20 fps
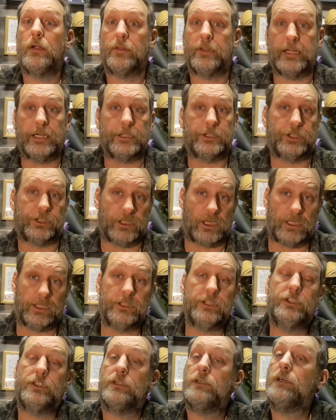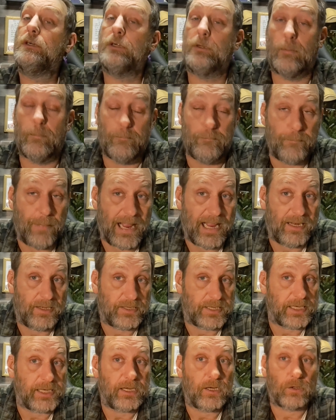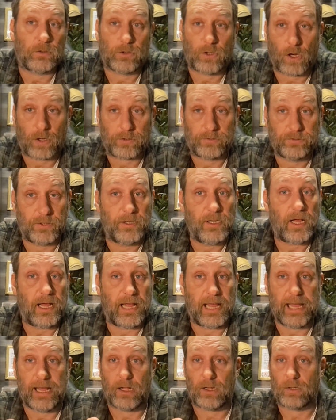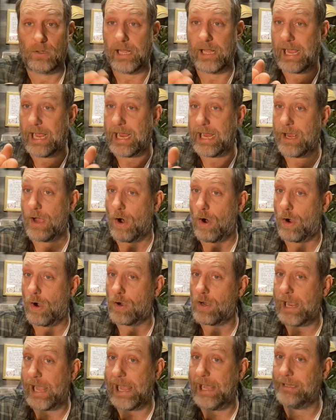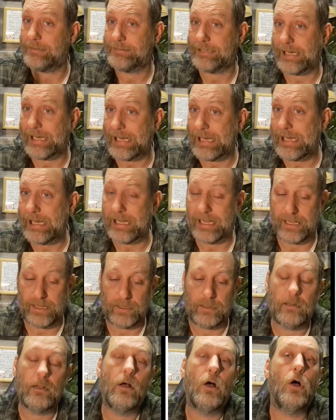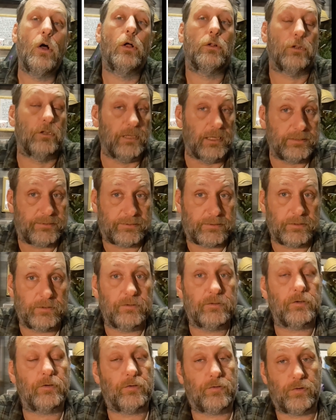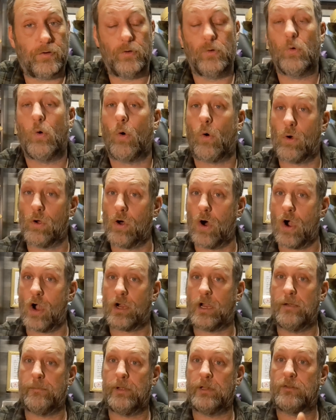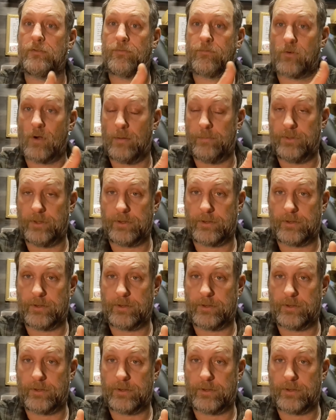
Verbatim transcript: The judge, Mandy Larson, L A R S E N, listened to oral arguments from